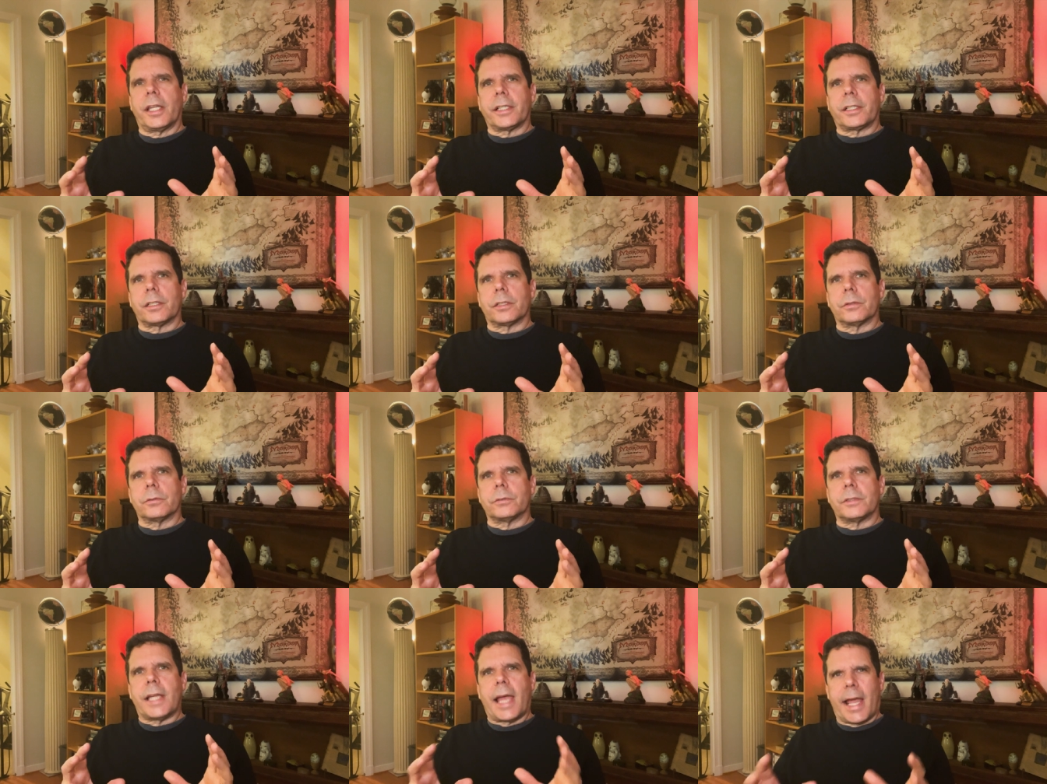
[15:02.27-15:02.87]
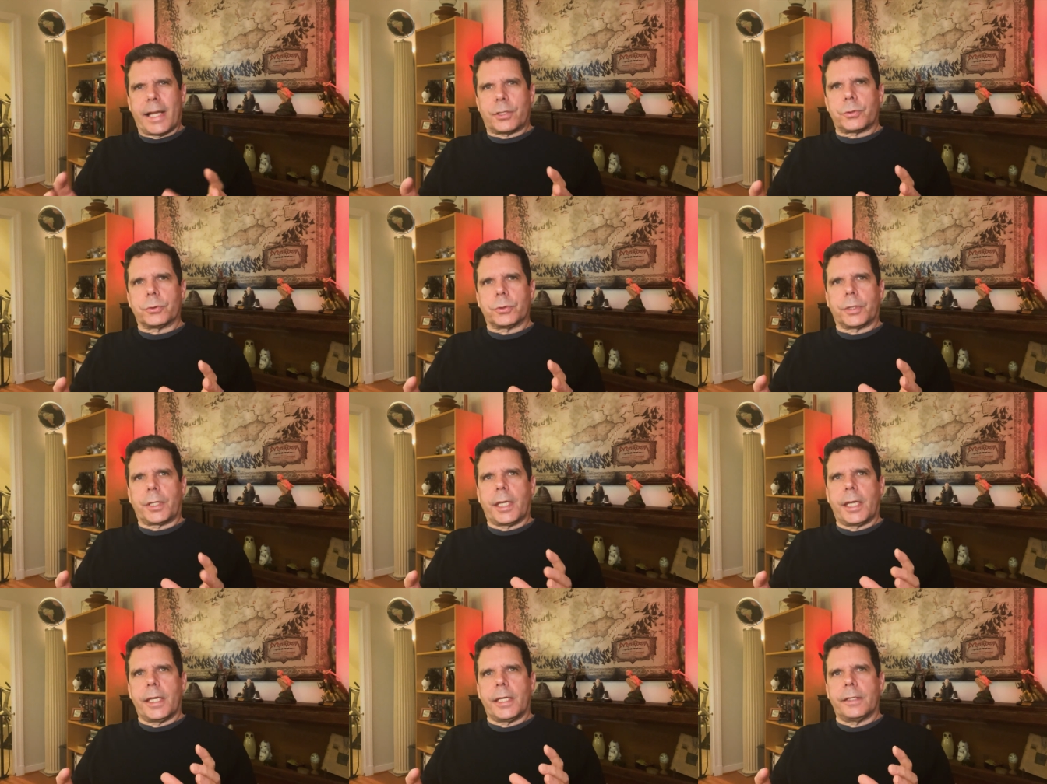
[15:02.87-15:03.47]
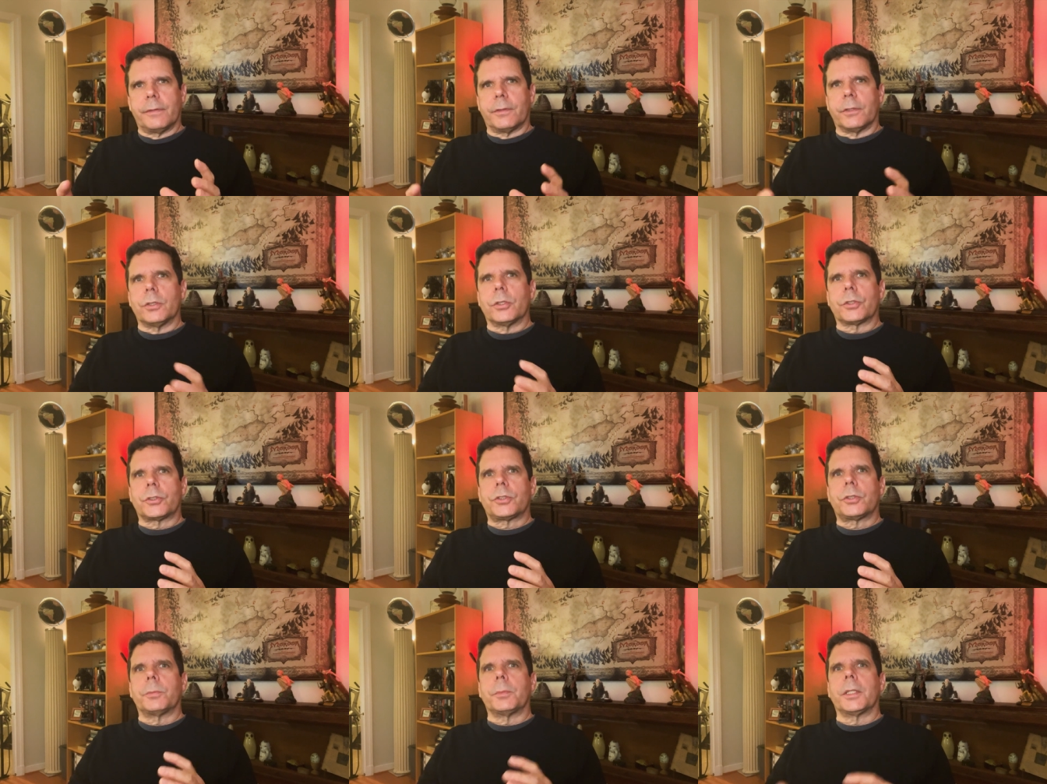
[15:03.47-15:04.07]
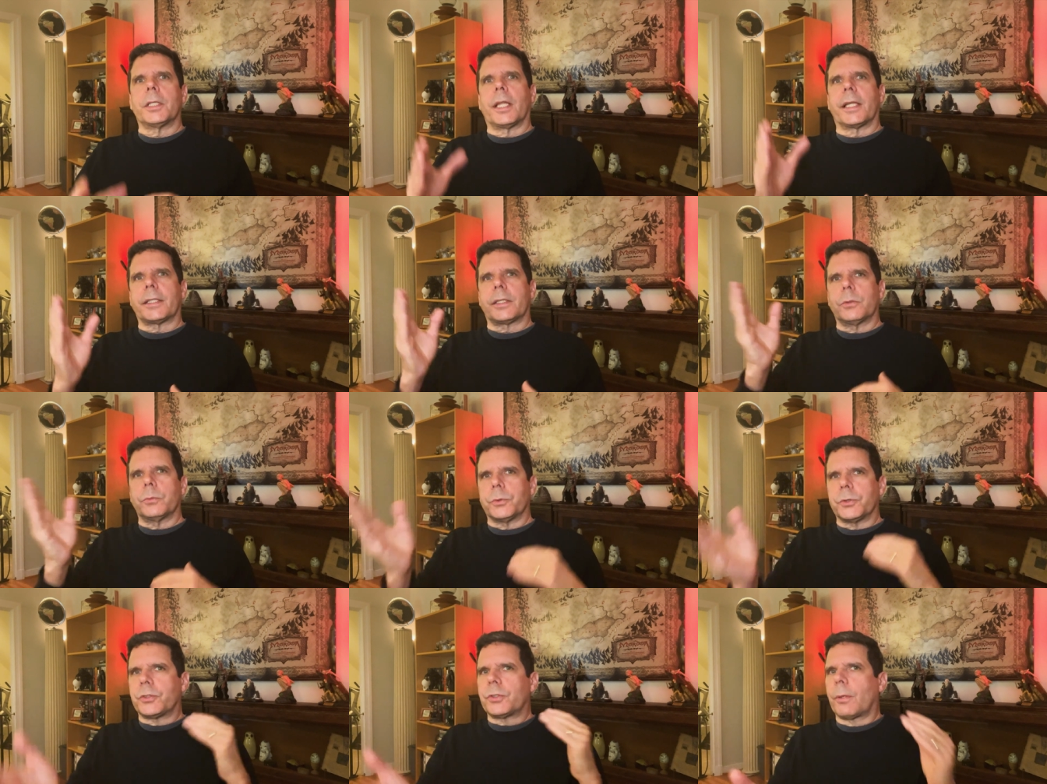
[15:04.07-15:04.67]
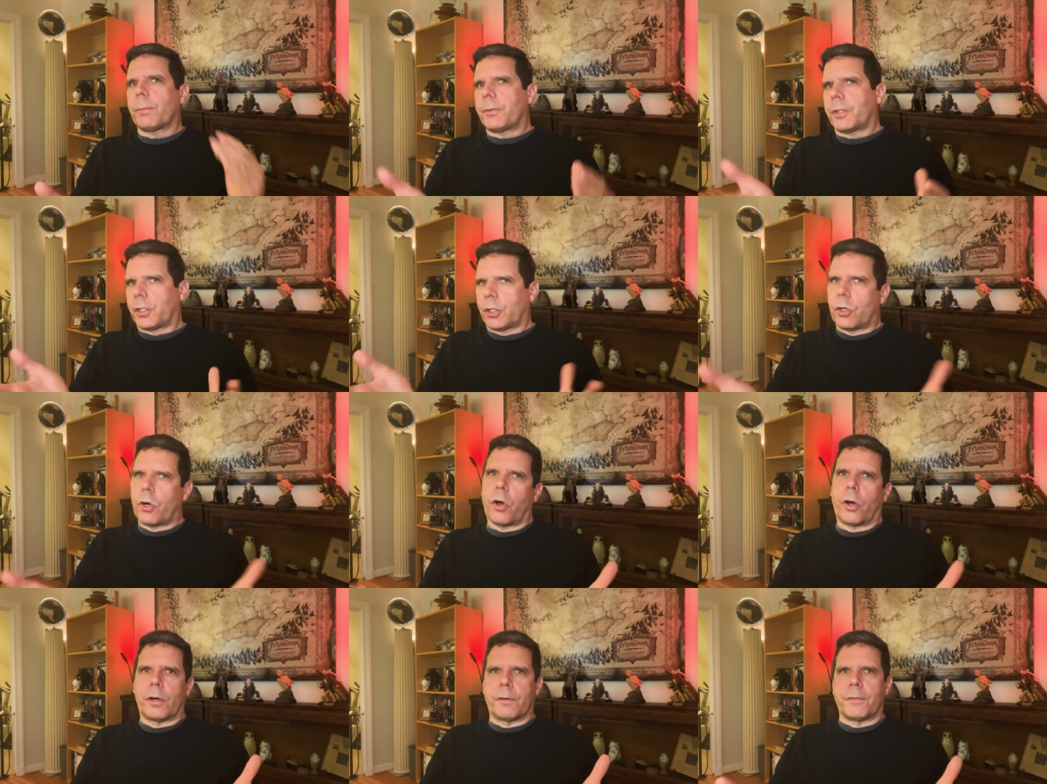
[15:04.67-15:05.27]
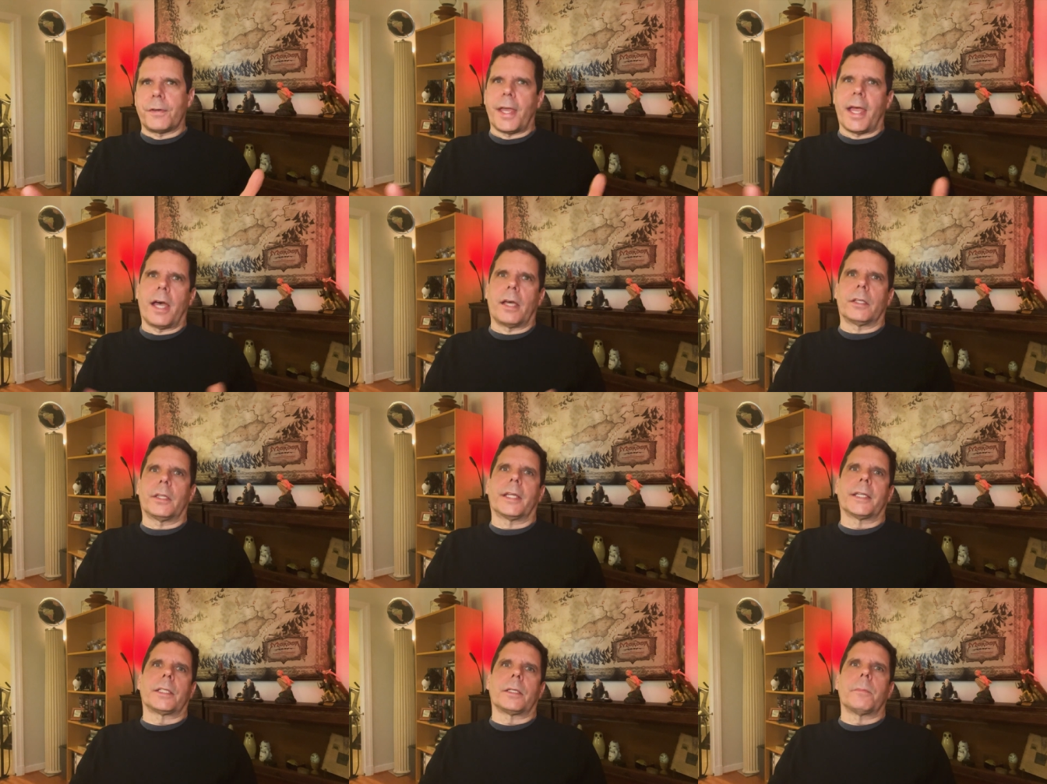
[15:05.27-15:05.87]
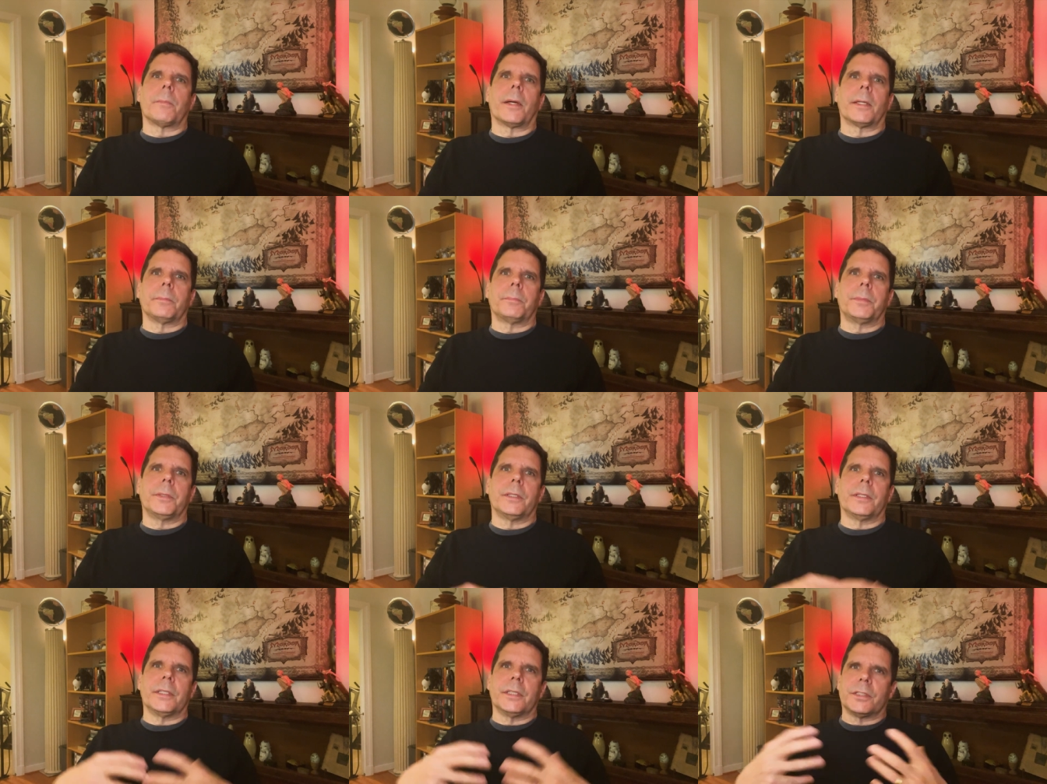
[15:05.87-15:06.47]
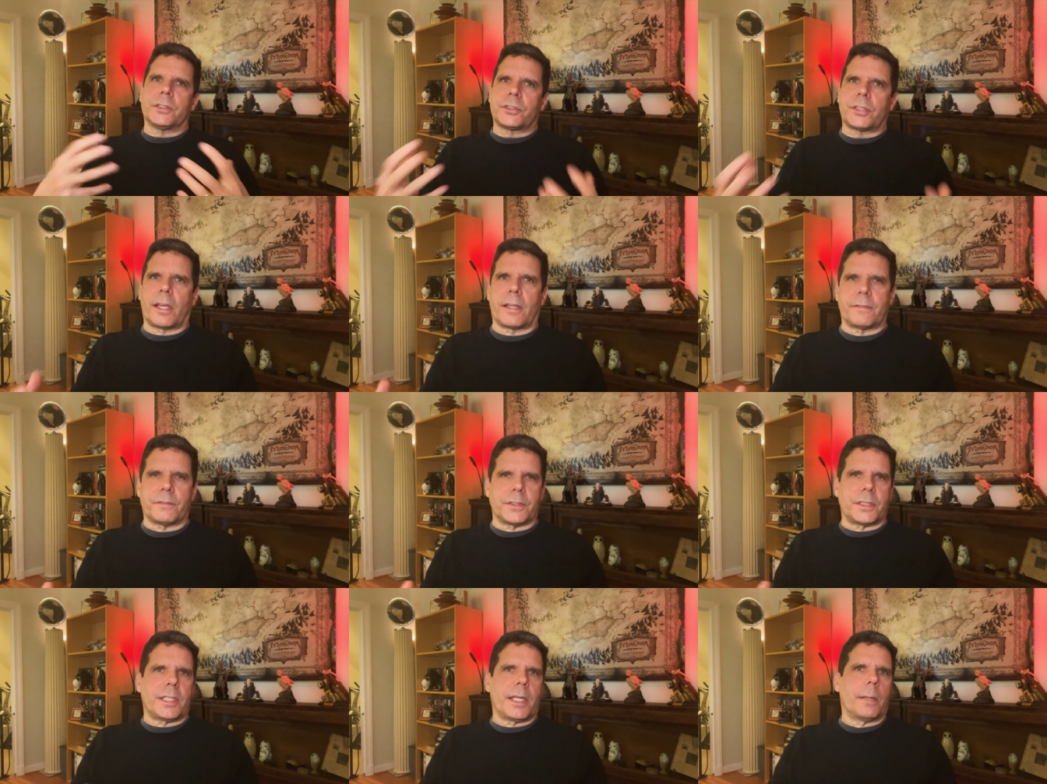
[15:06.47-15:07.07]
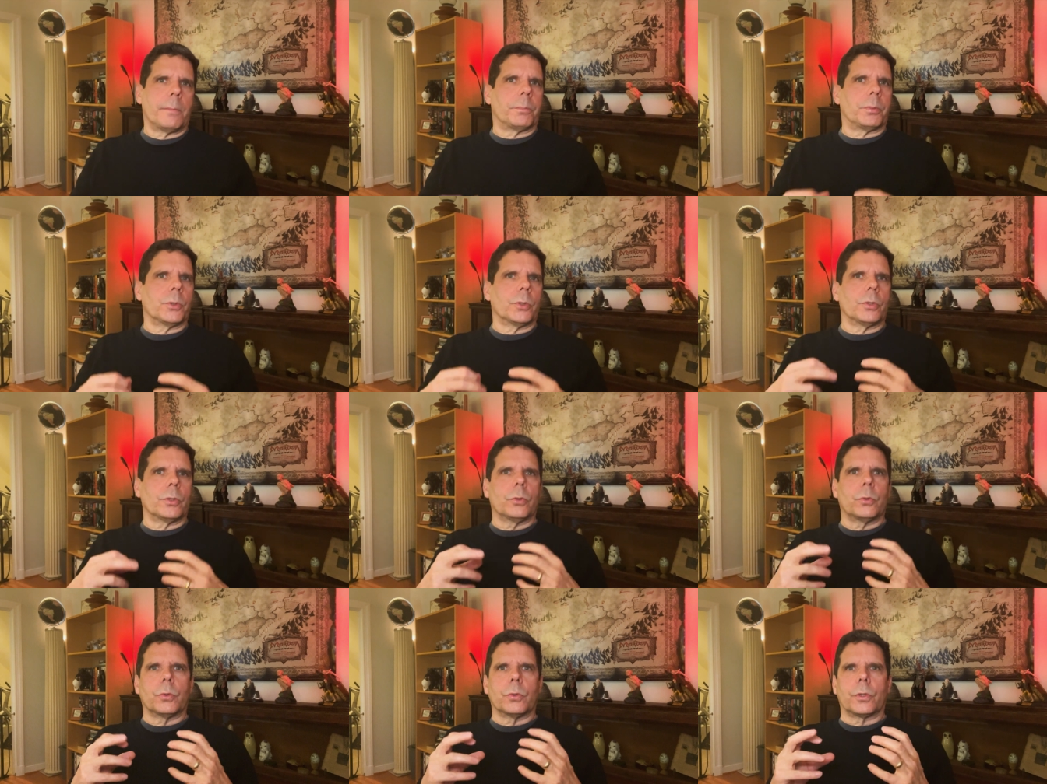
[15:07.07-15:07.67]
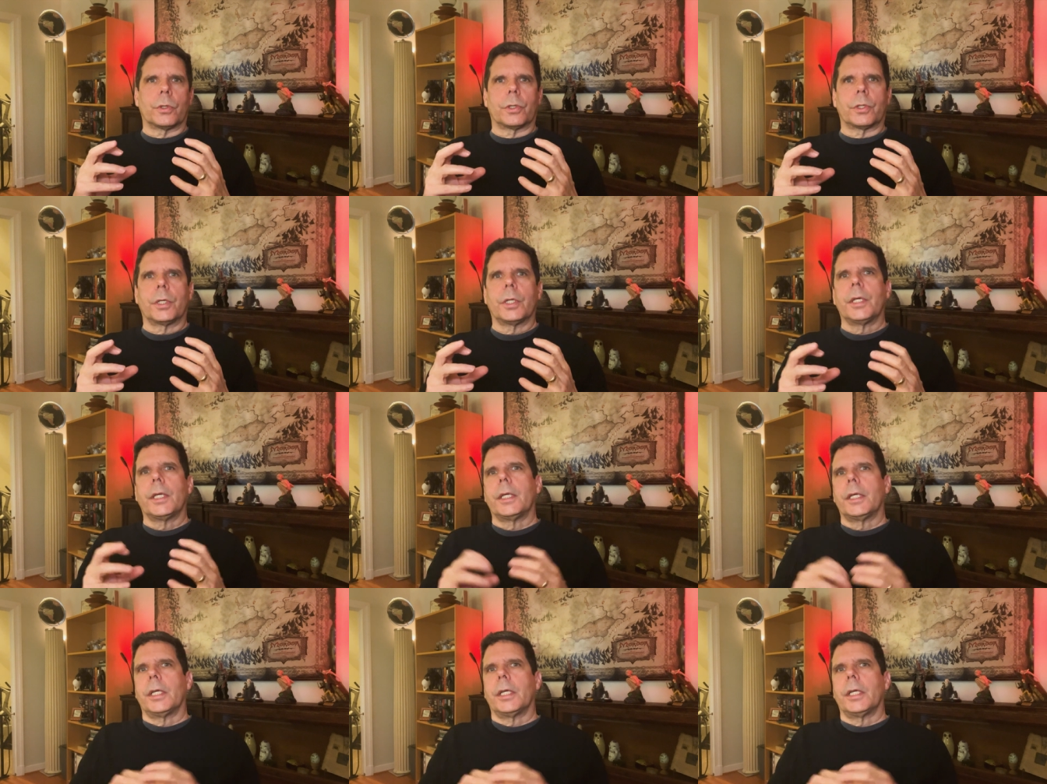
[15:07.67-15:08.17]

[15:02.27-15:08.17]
like a natural cave. It looks to me like it was something carved out, like it might be the inside of a temple or